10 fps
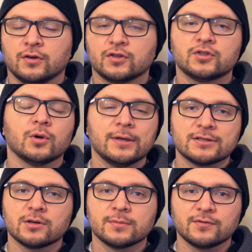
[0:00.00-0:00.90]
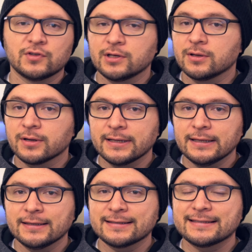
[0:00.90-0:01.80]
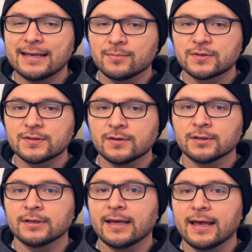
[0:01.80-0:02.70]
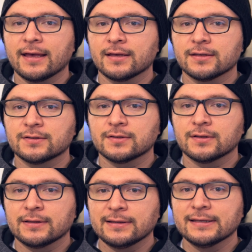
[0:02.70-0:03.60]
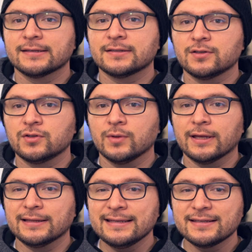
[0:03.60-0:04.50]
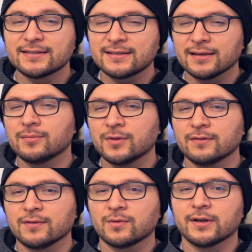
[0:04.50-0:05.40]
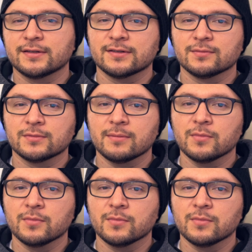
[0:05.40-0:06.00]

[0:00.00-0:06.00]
So in terms of security, Samsung has listened to at least some of the criticisms that